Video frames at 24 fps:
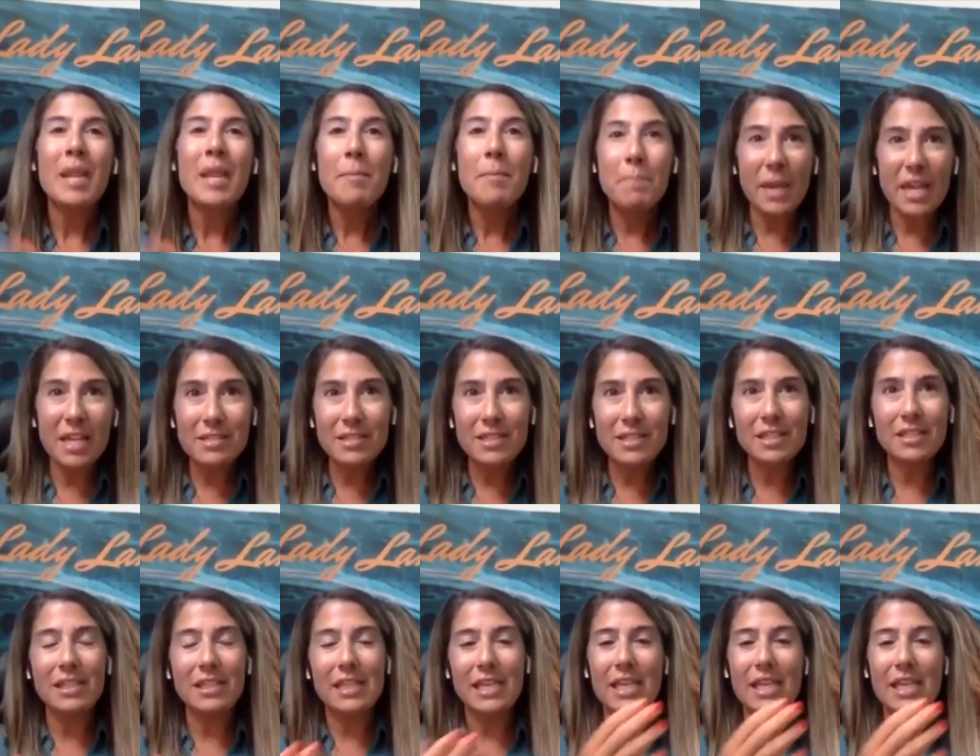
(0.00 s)

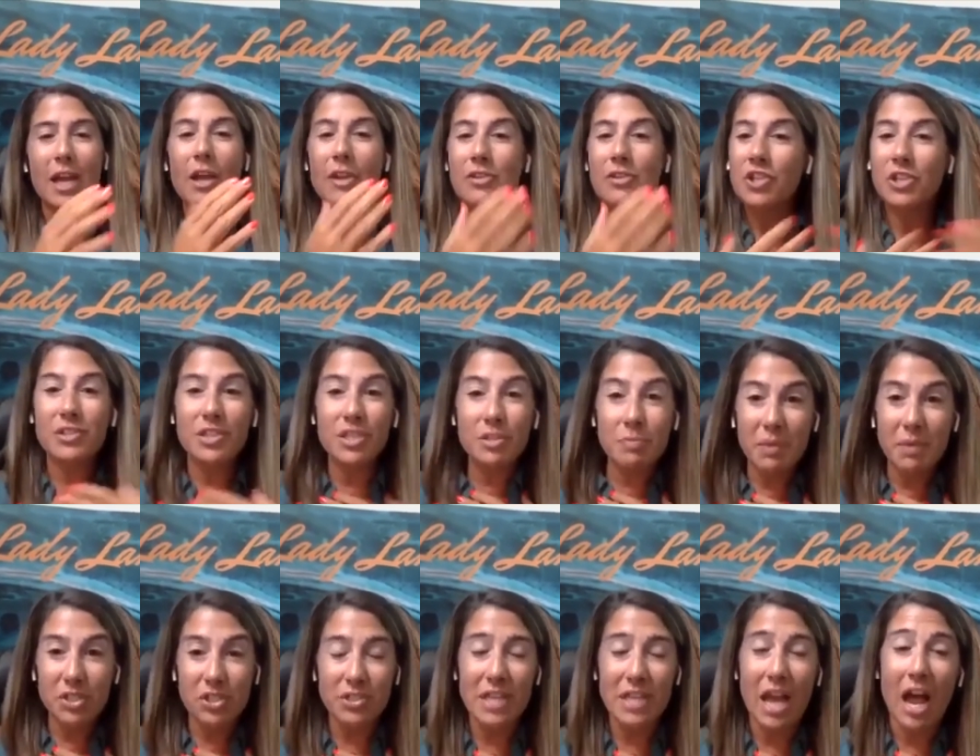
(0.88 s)
Basically, just as much
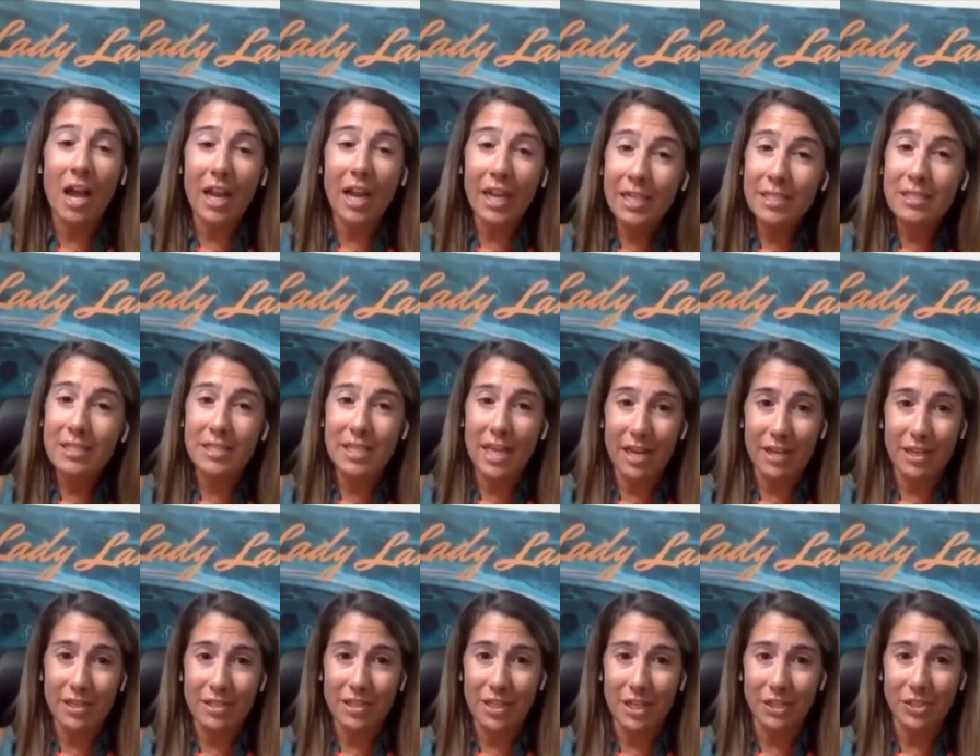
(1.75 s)
as I had stayed
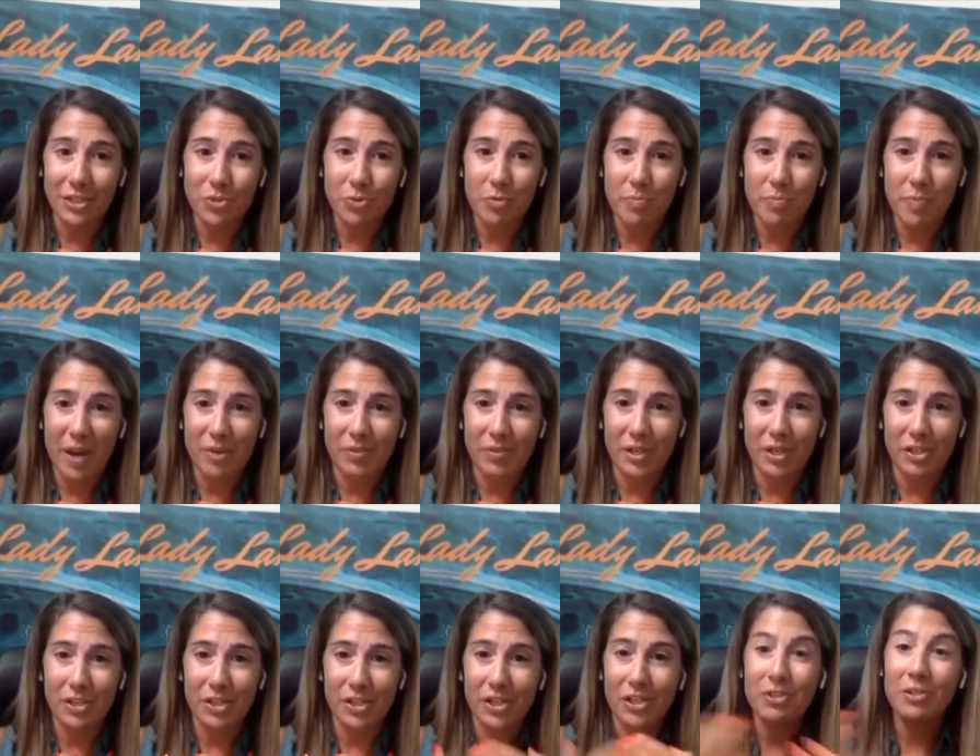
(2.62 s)
in touch with my
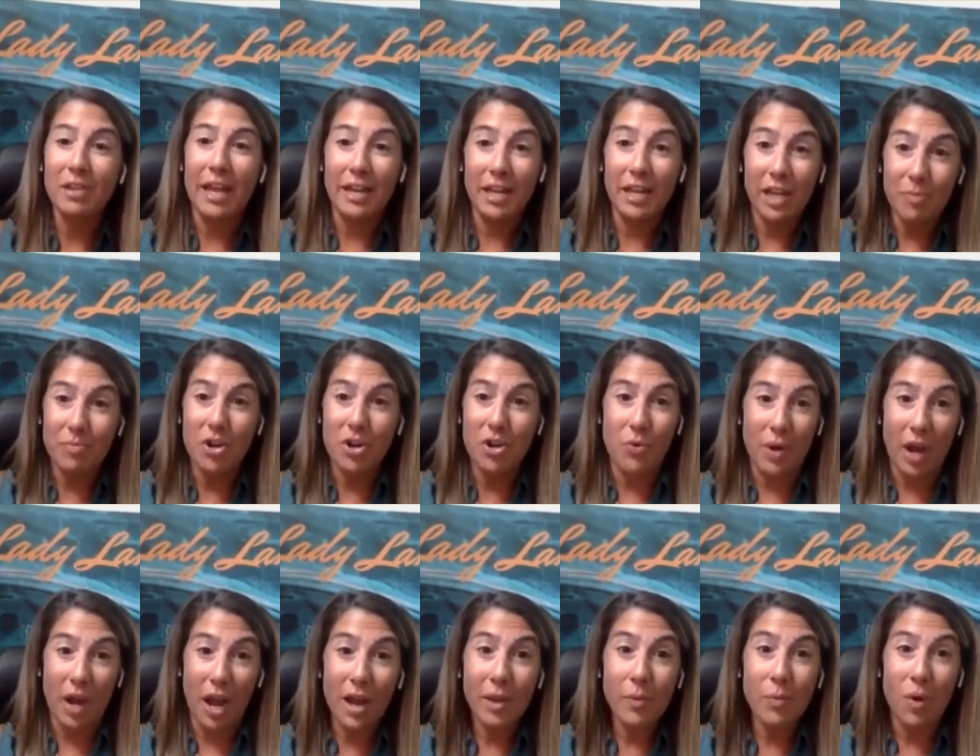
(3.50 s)
realtor, letting him know what
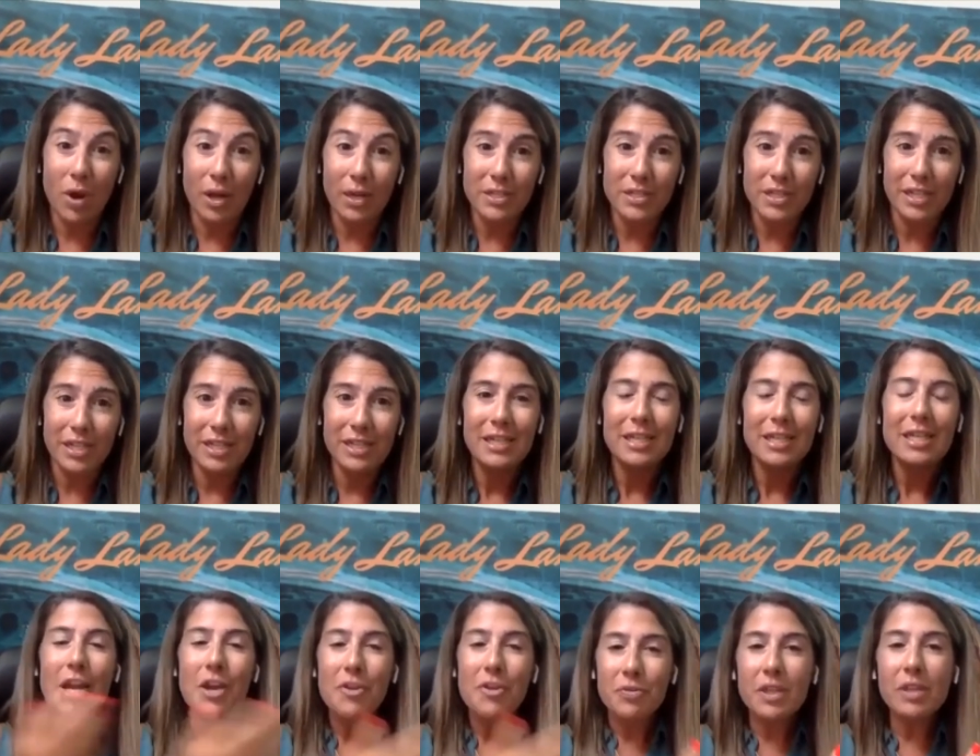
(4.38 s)
I wanted,
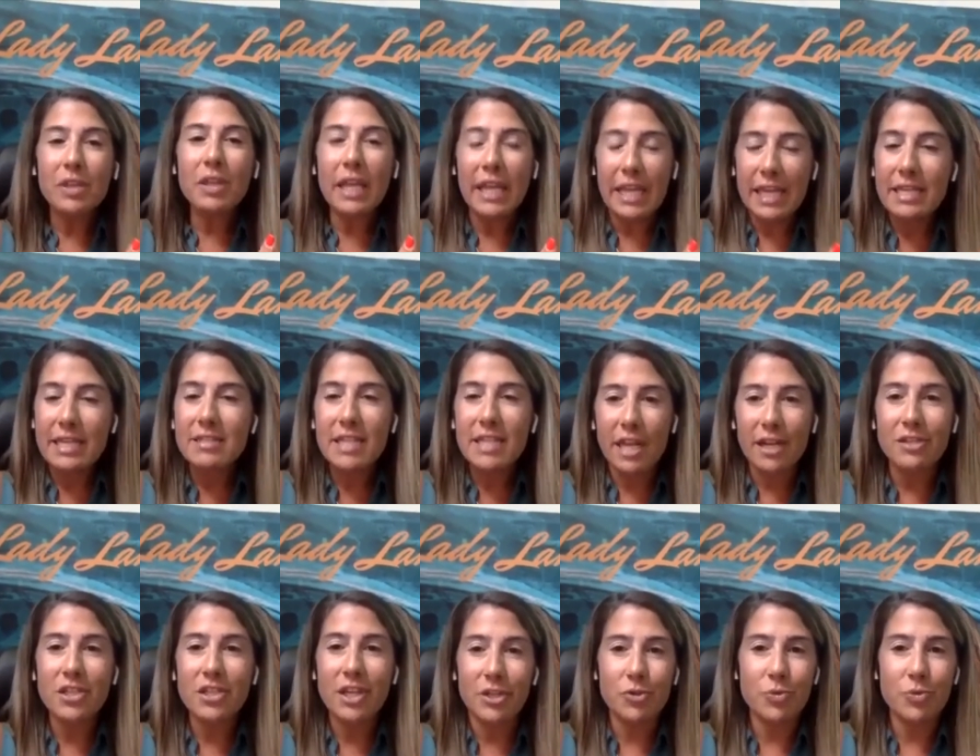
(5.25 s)
the, he stayed in
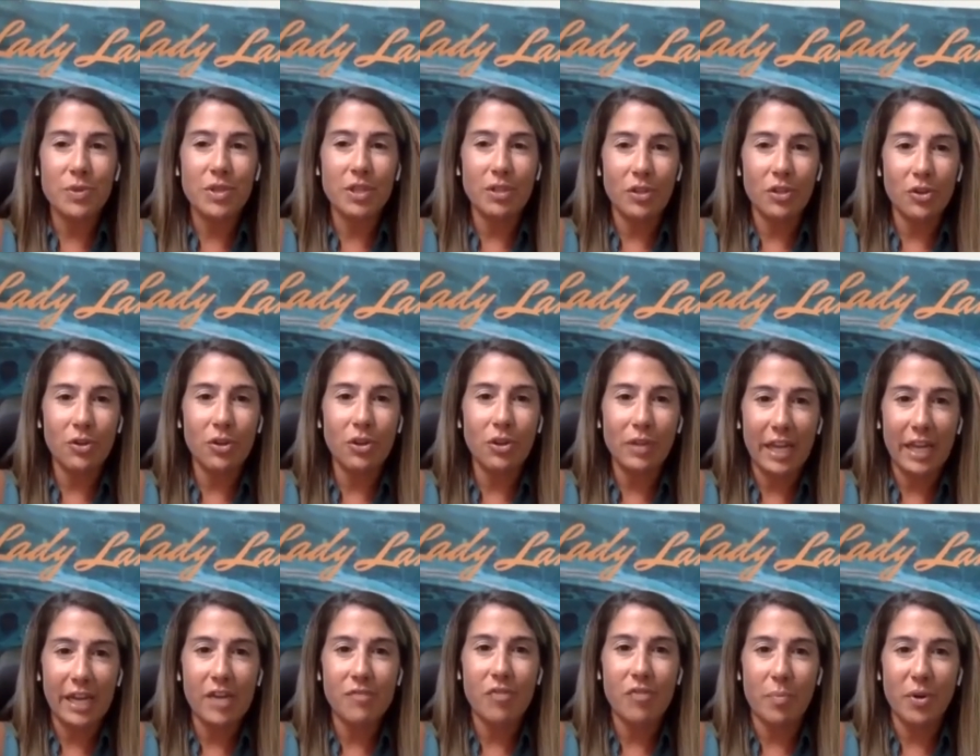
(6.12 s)
touch with the little old
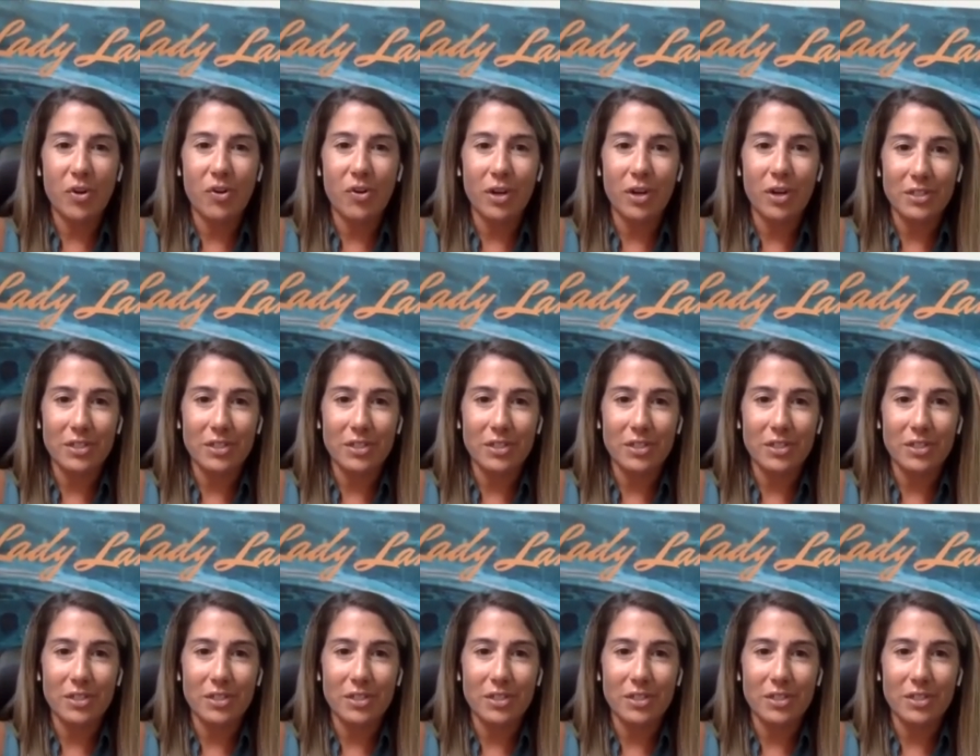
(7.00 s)
lady from across the
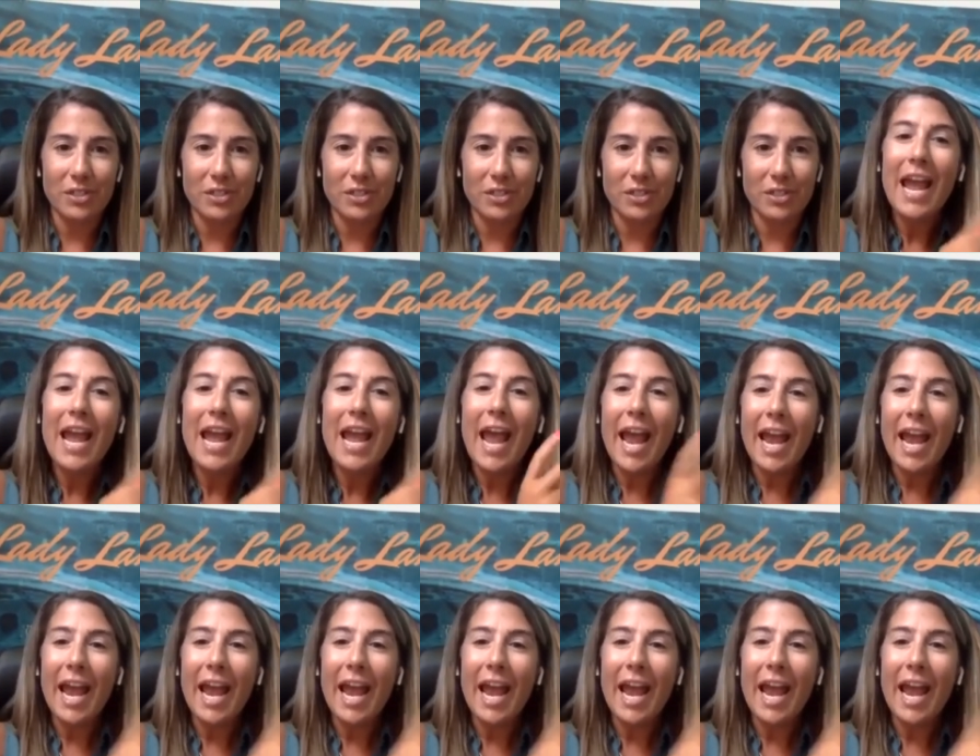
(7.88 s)
street, and
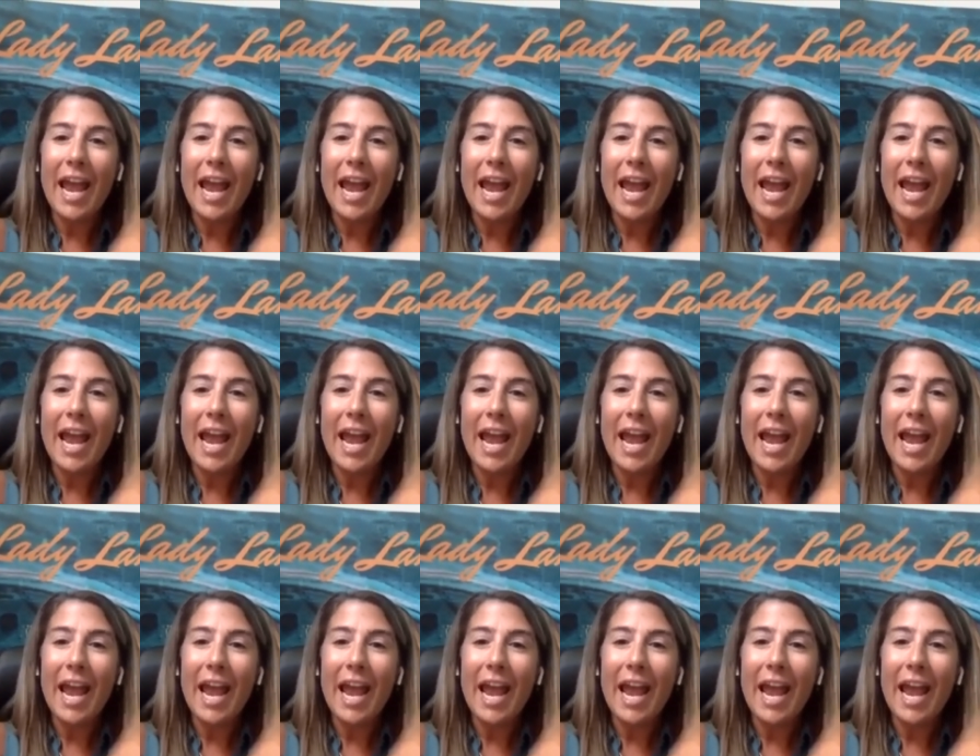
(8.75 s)
they finally decided to
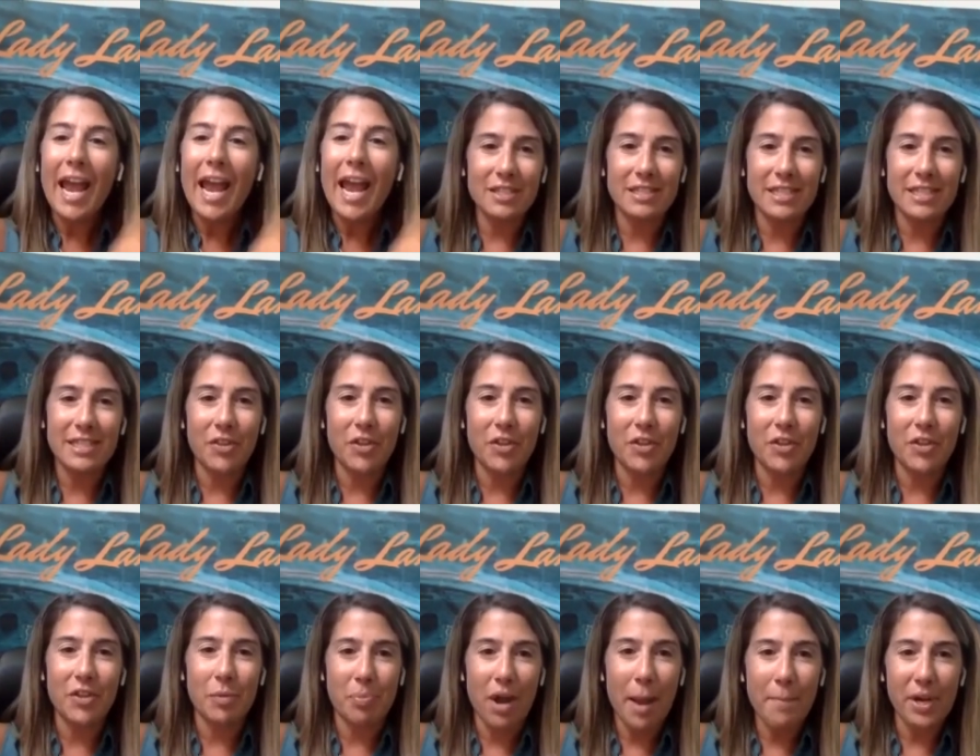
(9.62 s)
sell their property.